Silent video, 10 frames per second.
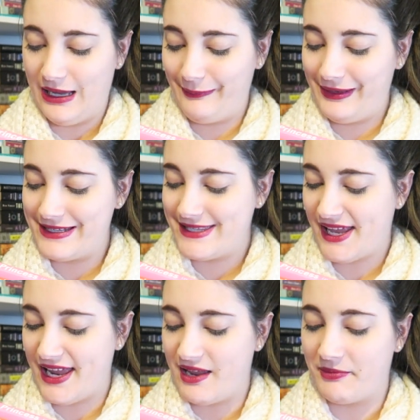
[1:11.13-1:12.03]
I'm gonna
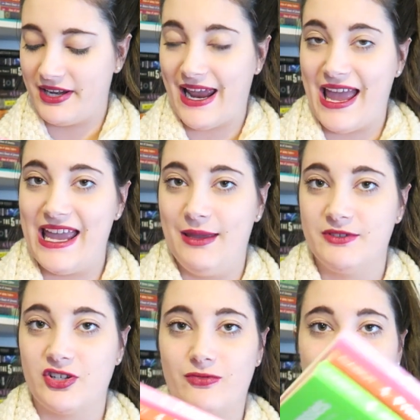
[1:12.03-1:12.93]
say I'm gonna aim to